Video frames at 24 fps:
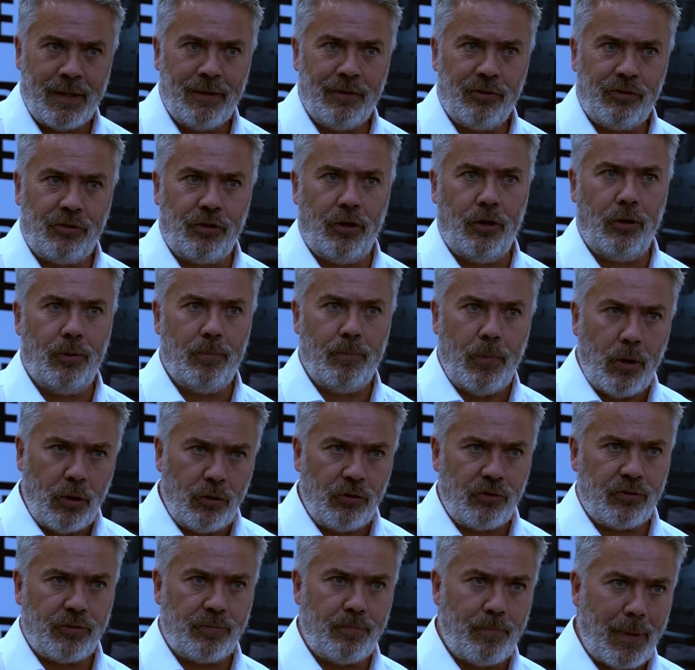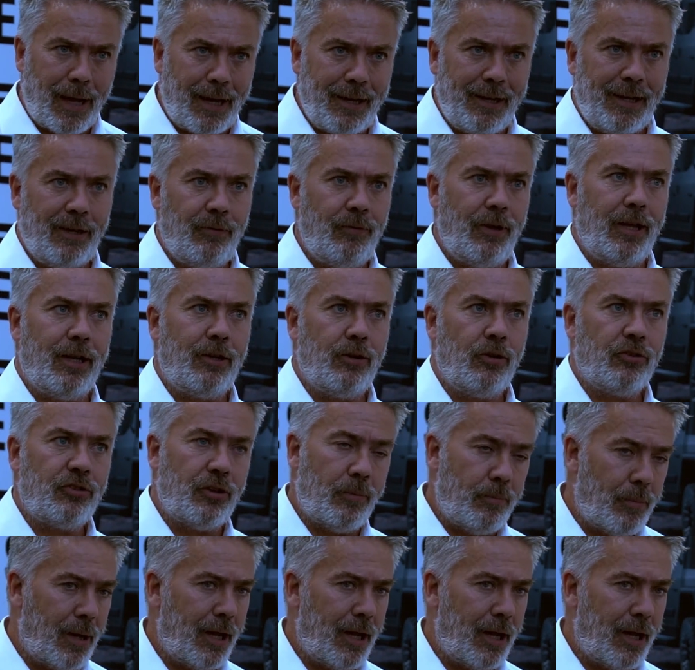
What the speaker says: So most mining vehicles and